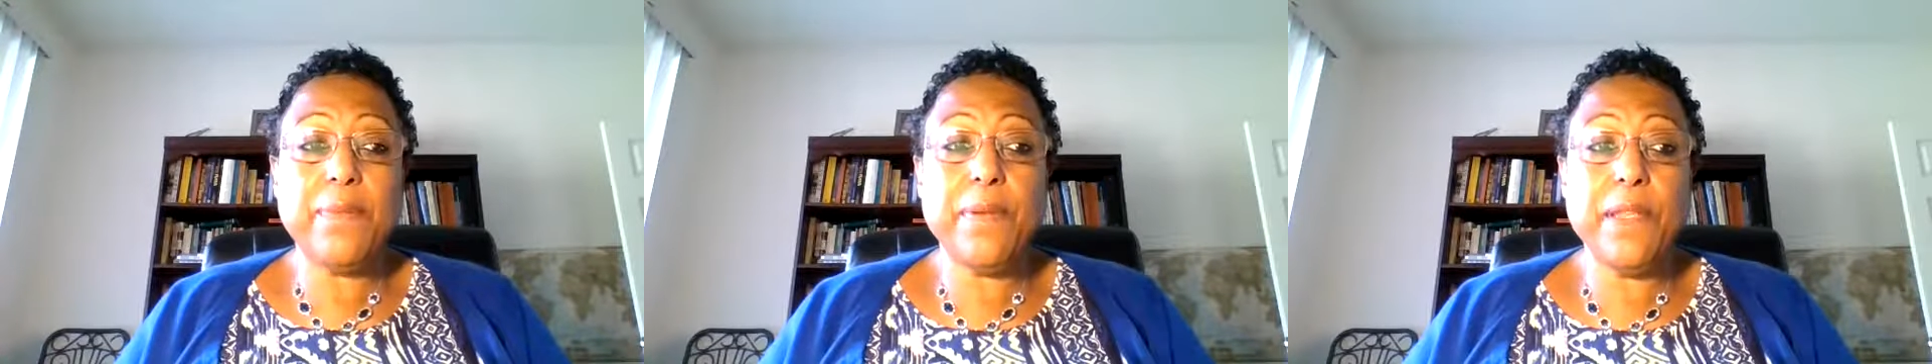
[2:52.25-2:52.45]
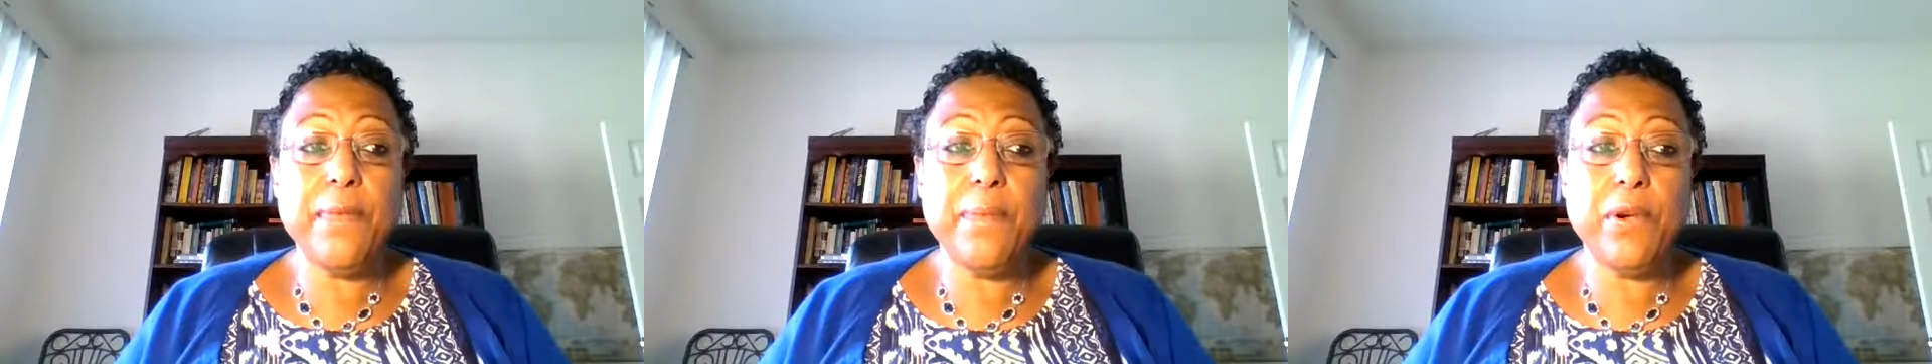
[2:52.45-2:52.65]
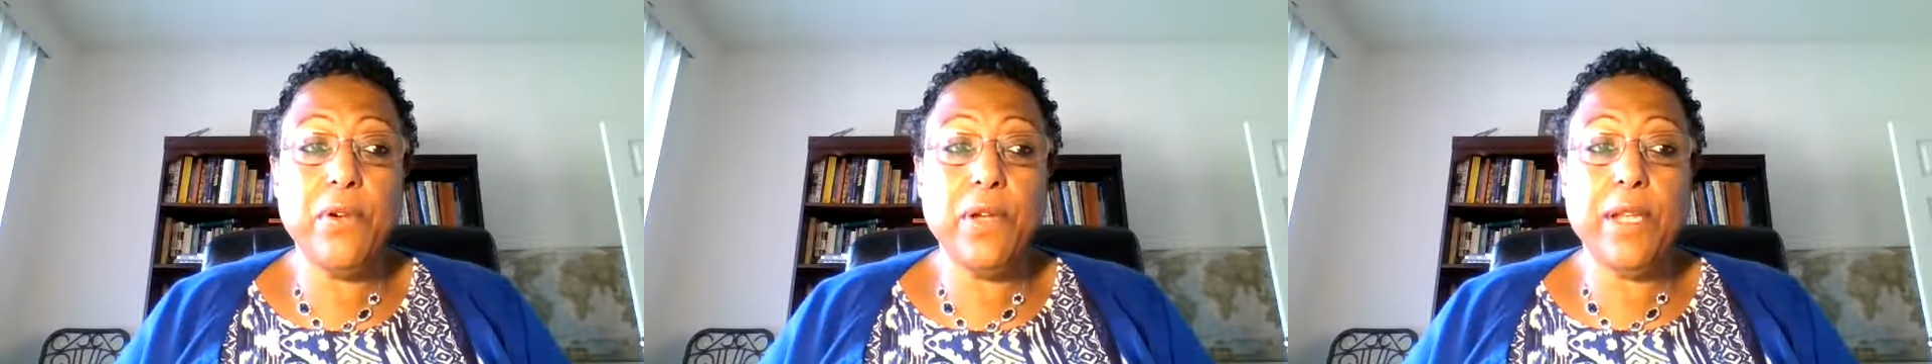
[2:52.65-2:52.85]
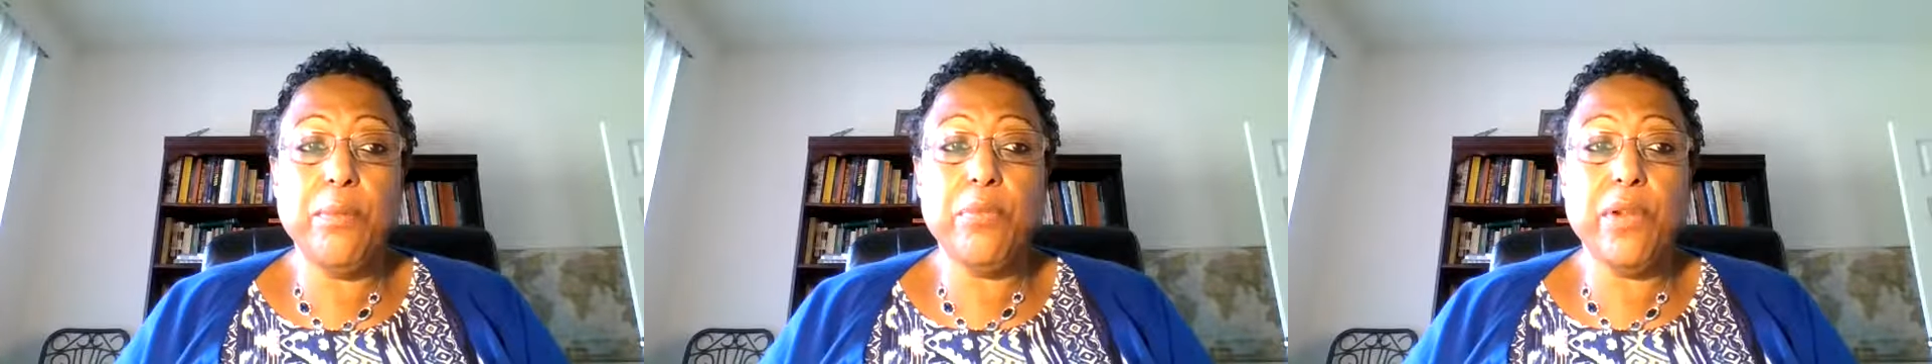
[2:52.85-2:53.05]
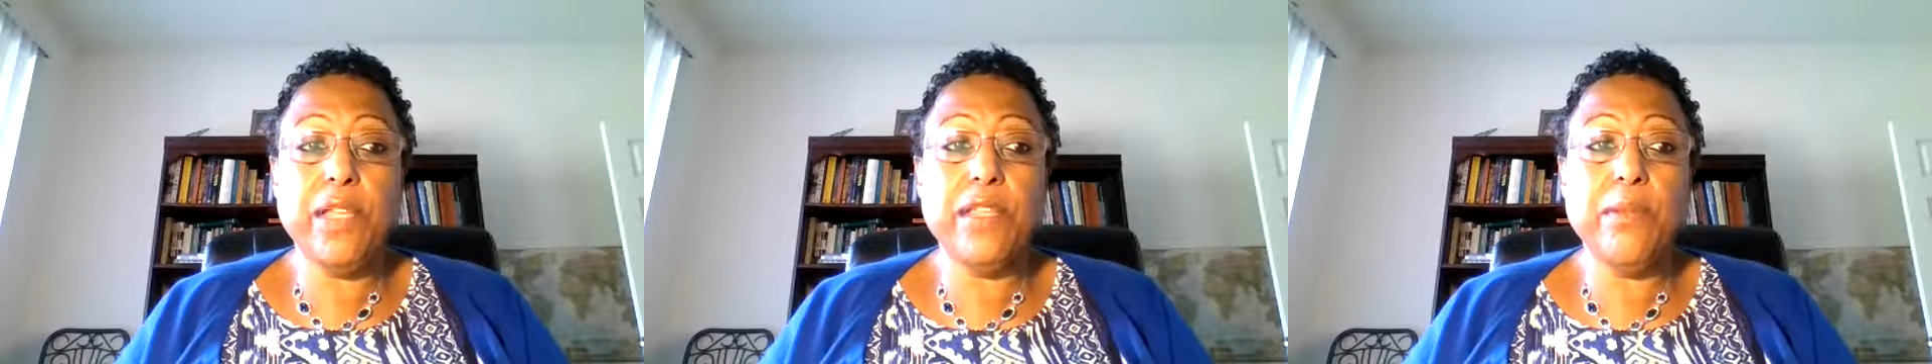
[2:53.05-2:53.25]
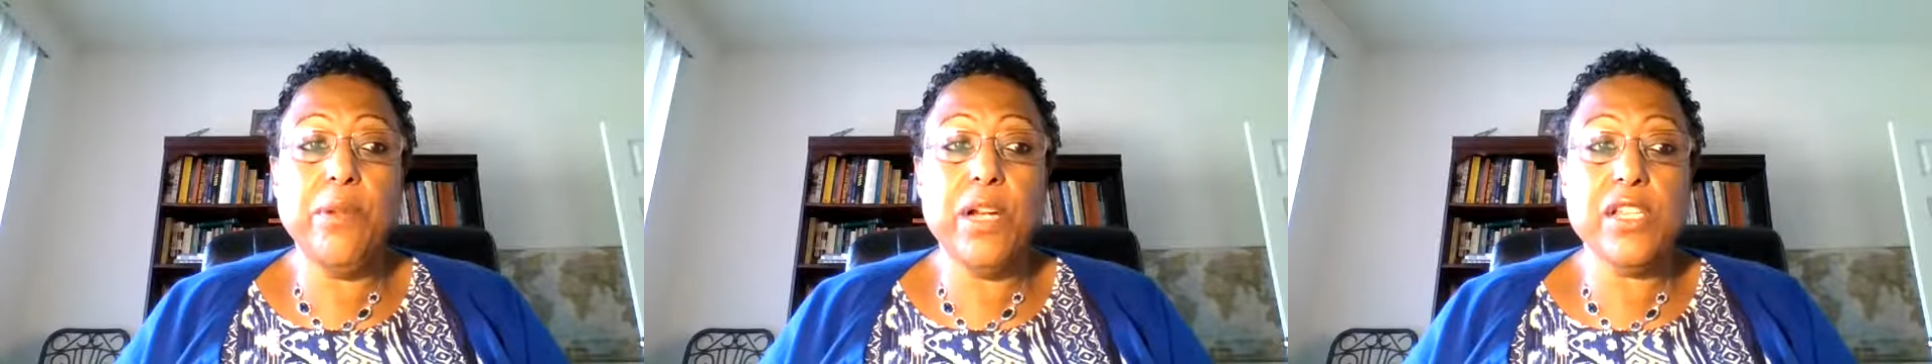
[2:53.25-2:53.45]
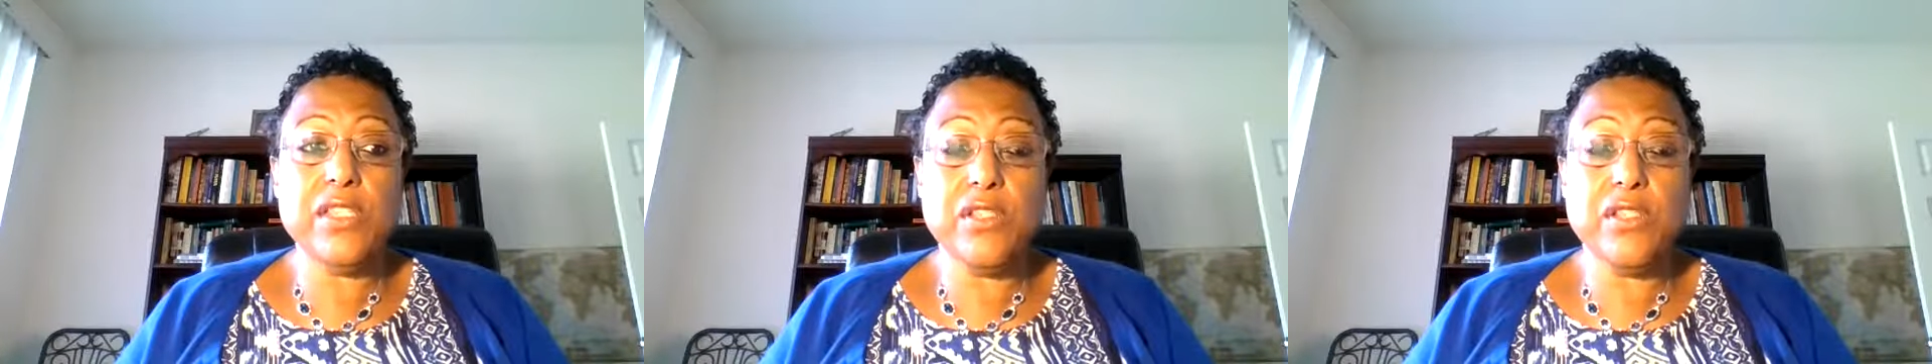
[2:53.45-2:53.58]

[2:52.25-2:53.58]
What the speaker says: people and bring them on.